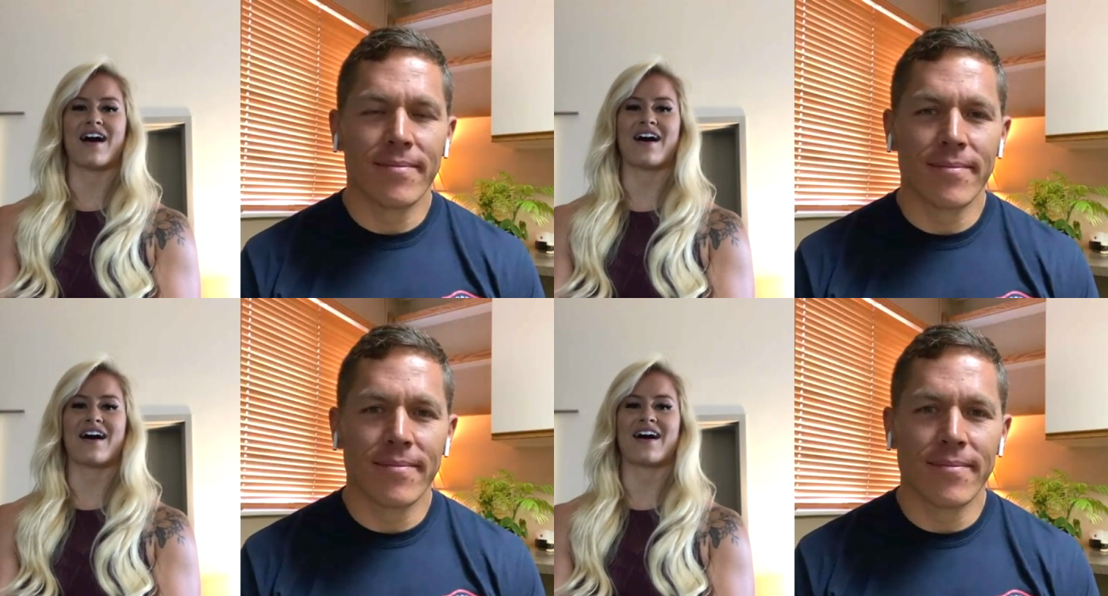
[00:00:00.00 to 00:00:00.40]

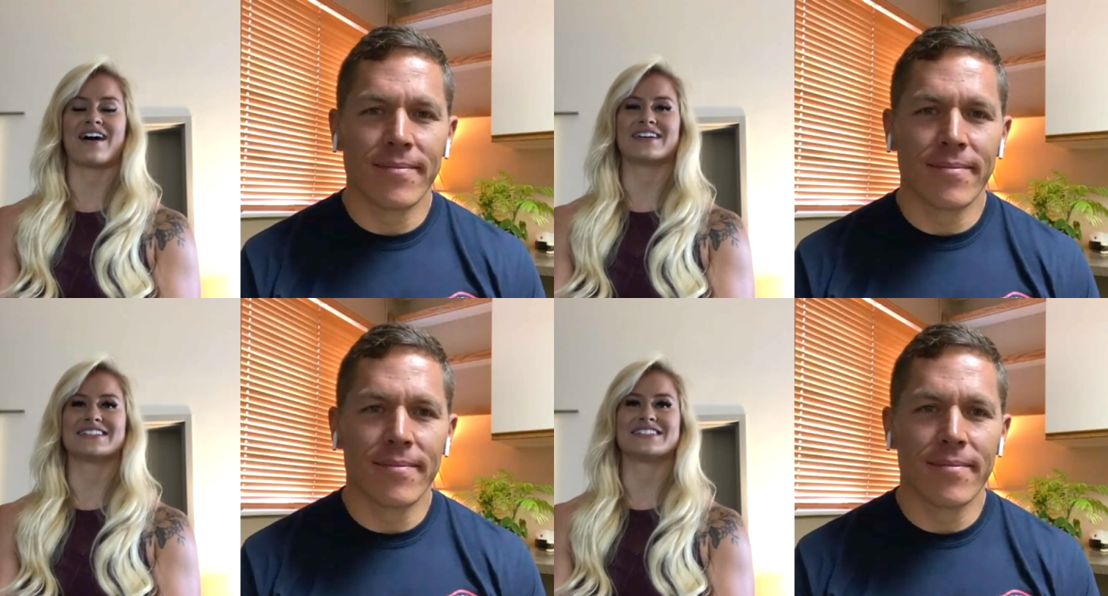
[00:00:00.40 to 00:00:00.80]

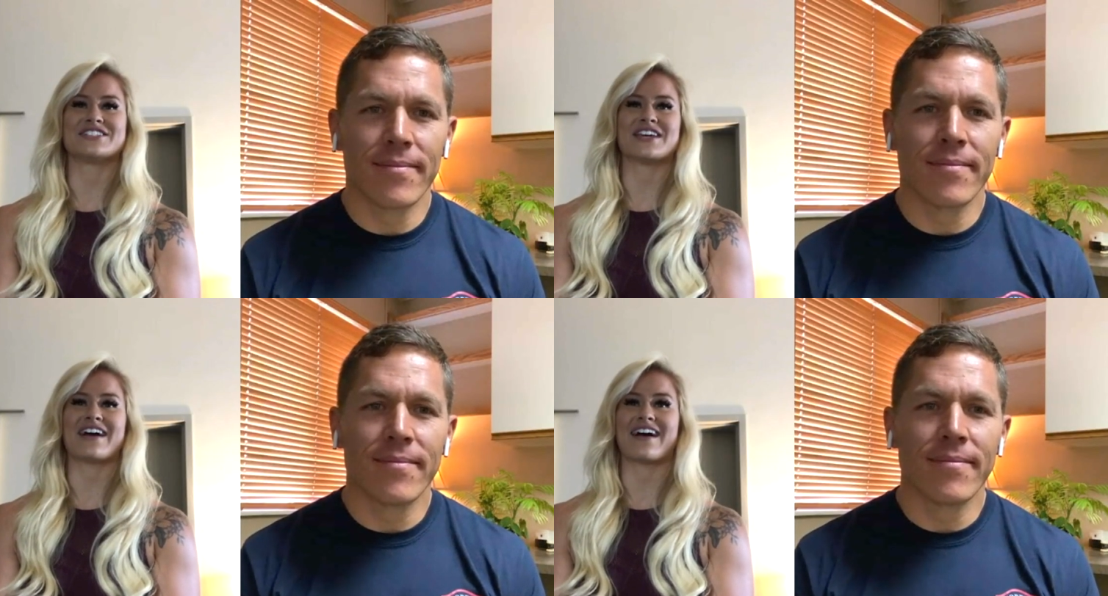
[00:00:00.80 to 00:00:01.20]
Speaker 1: Uh,
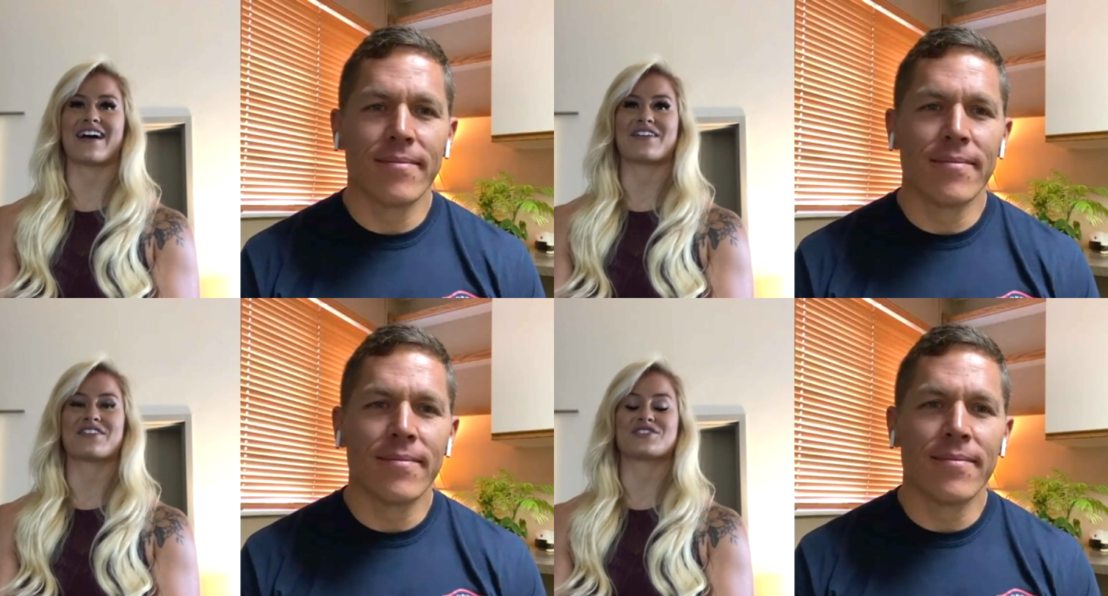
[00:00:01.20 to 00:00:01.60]

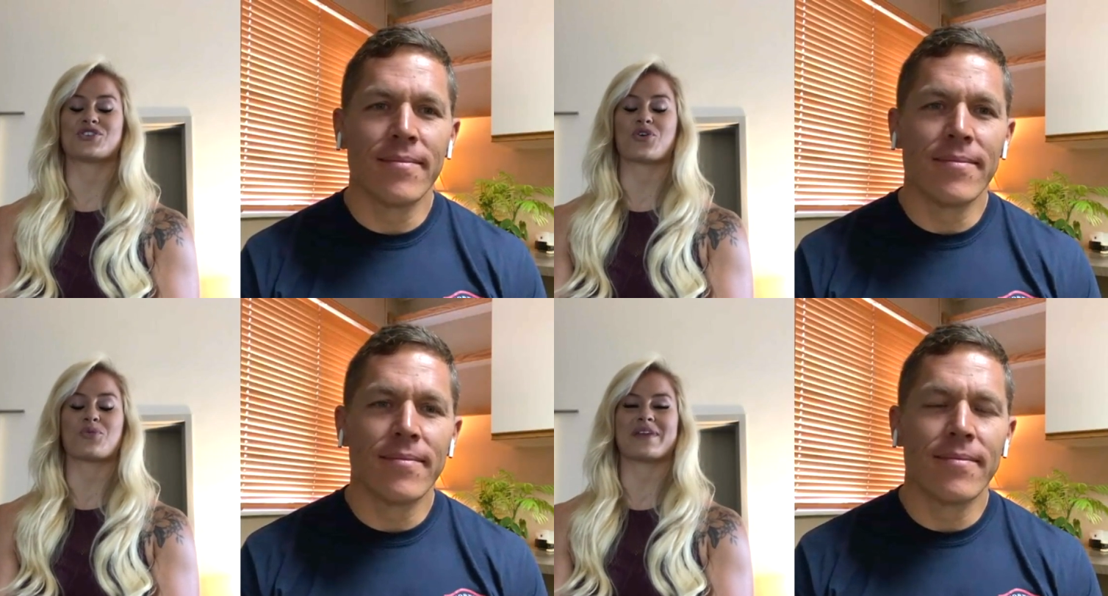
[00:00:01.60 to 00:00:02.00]

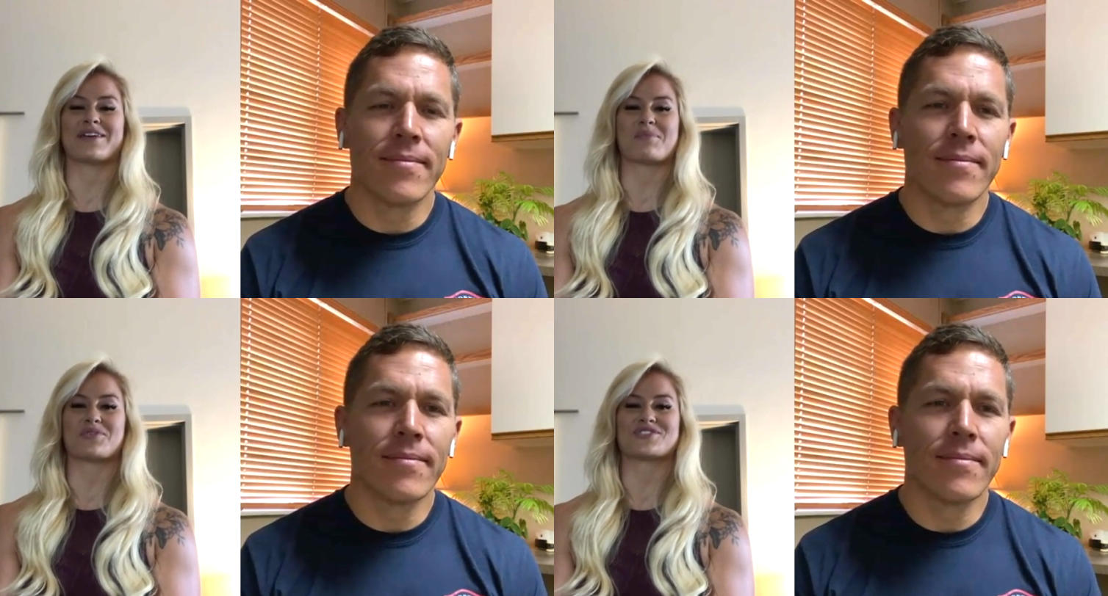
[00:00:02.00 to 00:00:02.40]
so
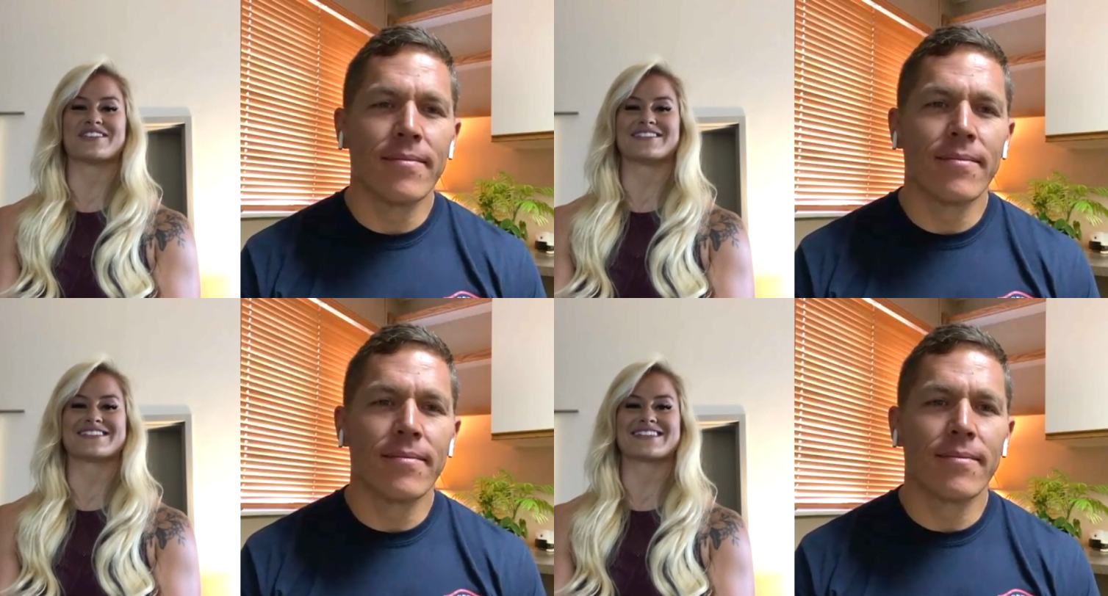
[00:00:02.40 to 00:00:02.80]
many
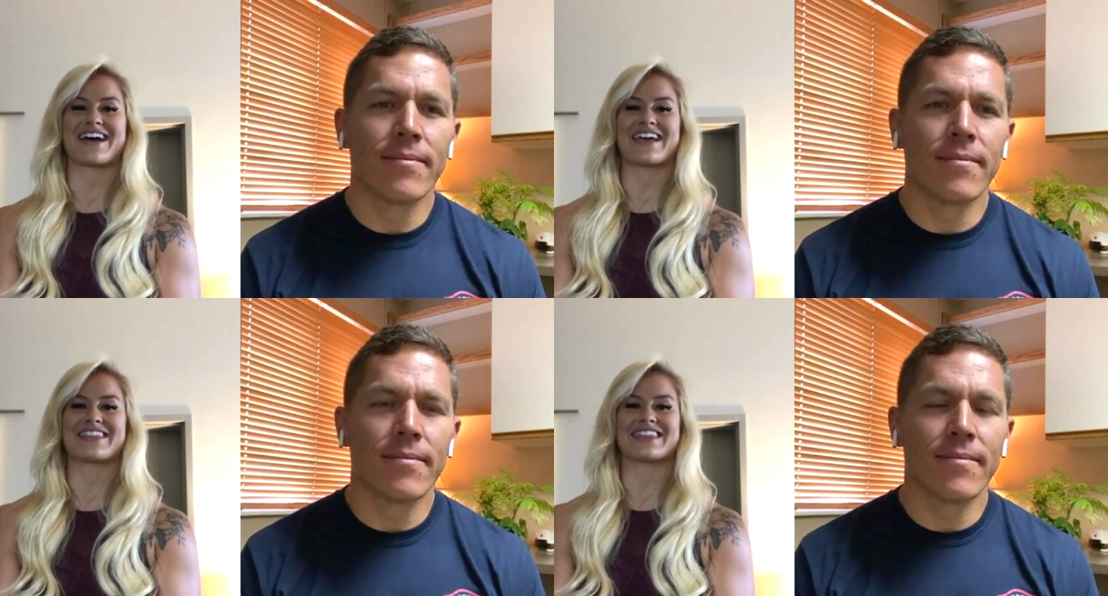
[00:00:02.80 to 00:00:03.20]
emotions.
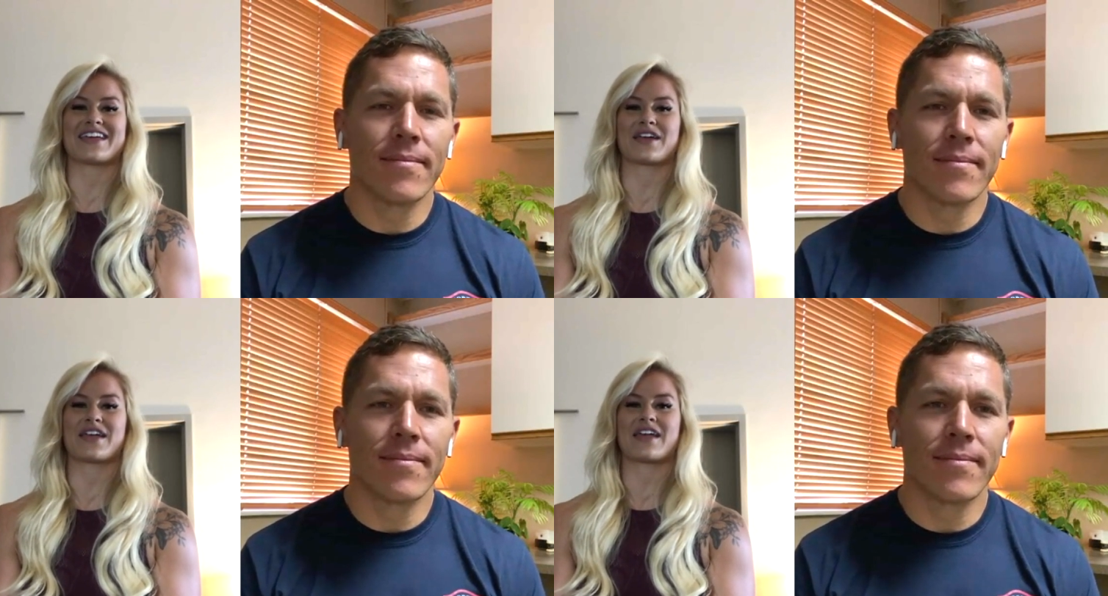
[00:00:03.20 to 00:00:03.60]
I
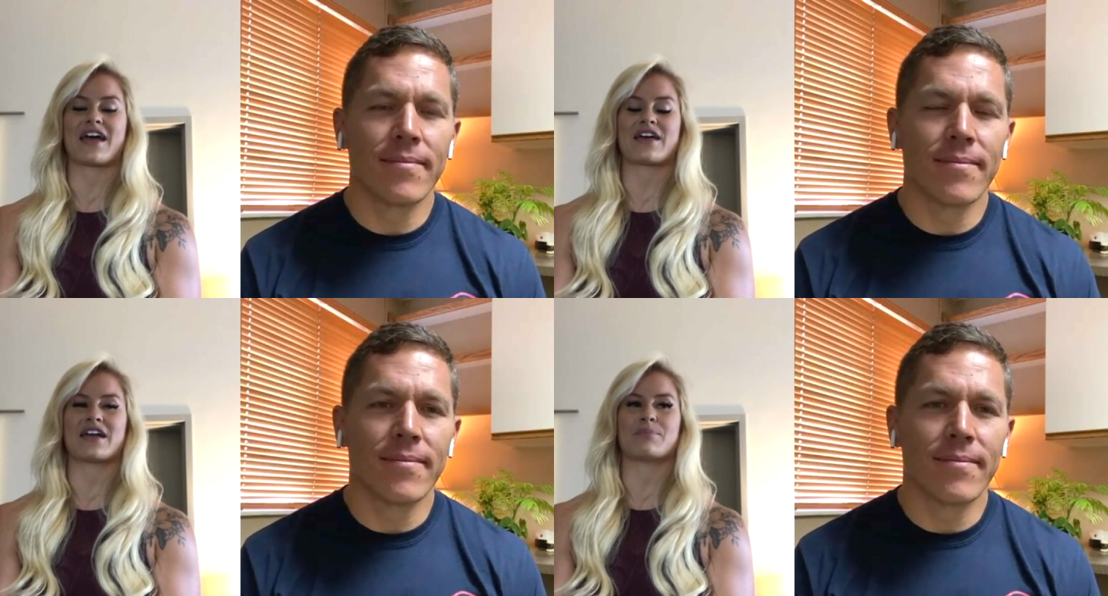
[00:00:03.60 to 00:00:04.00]
think
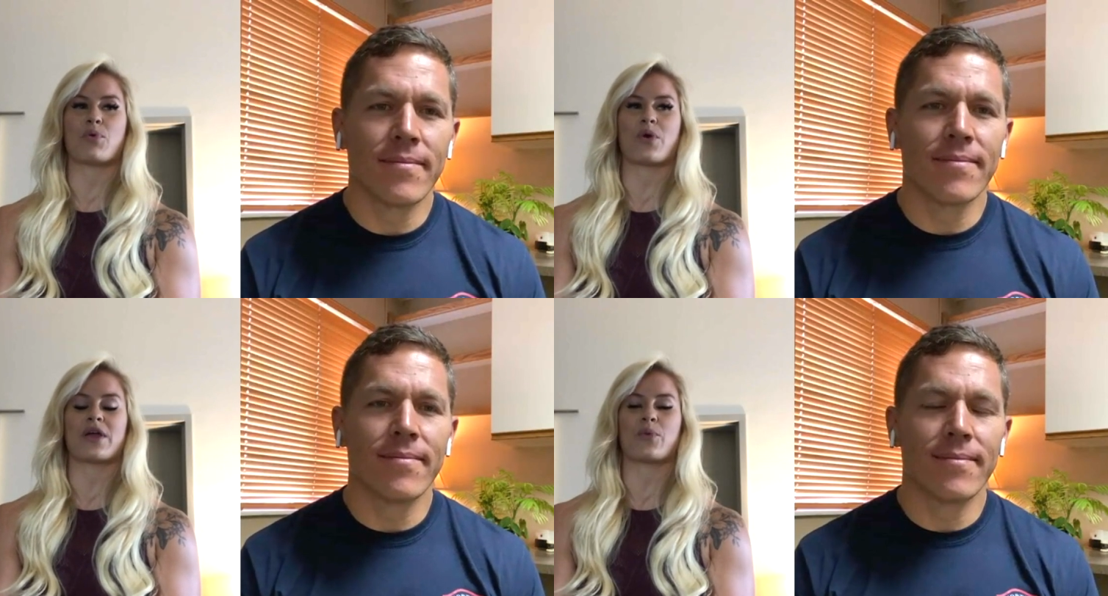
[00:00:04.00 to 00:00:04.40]
at a
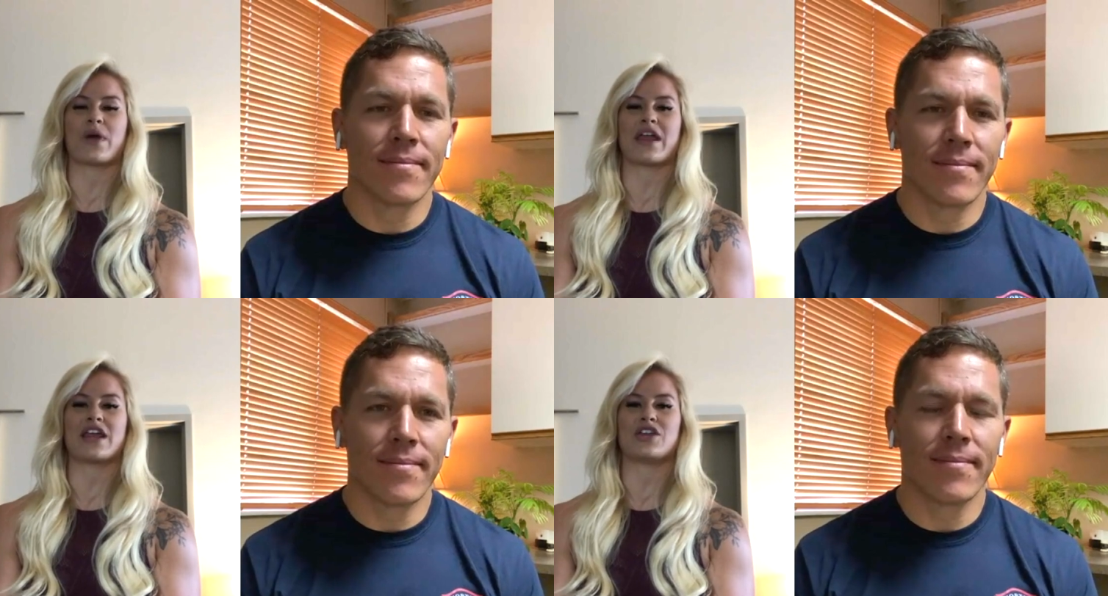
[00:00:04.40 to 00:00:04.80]
point
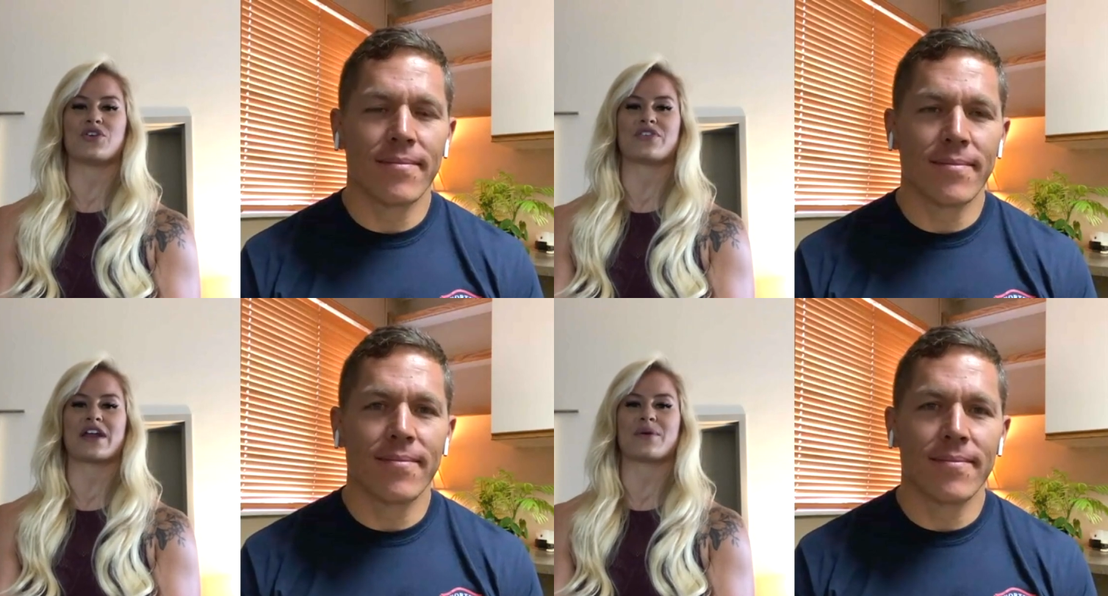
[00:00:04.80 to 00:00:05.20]
when I
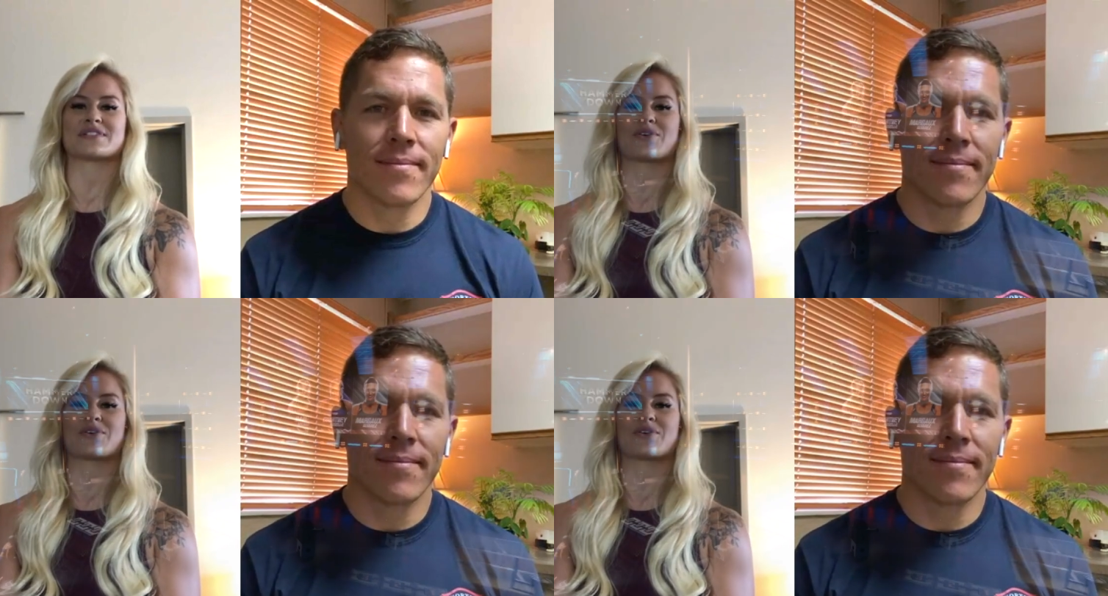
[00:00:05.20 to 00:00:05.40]
knew that I was